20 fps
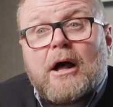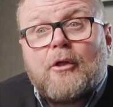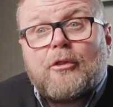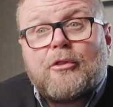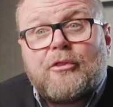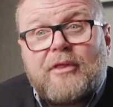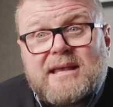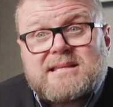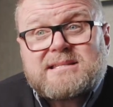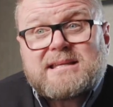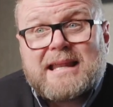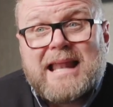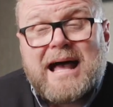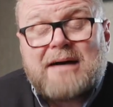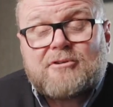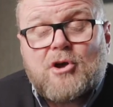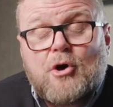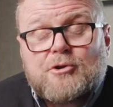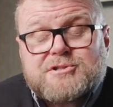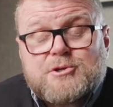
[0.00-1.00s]
This can
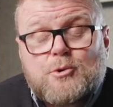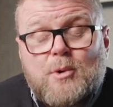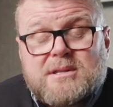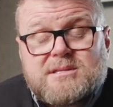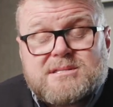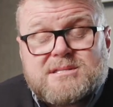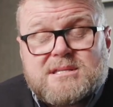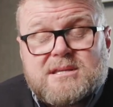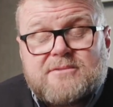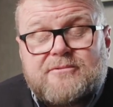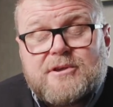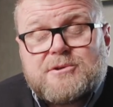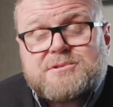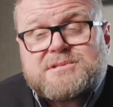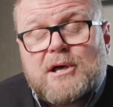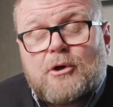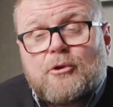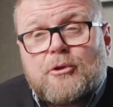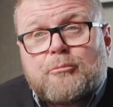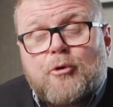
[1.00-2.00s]
have consequences if you
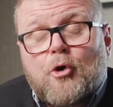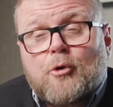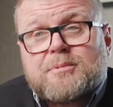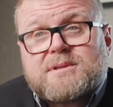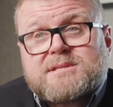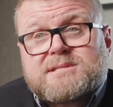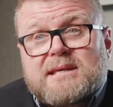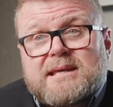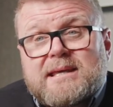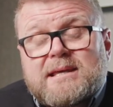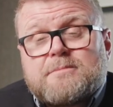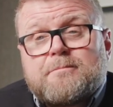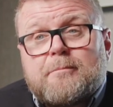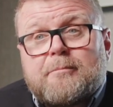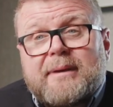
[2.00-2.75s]
sell the property,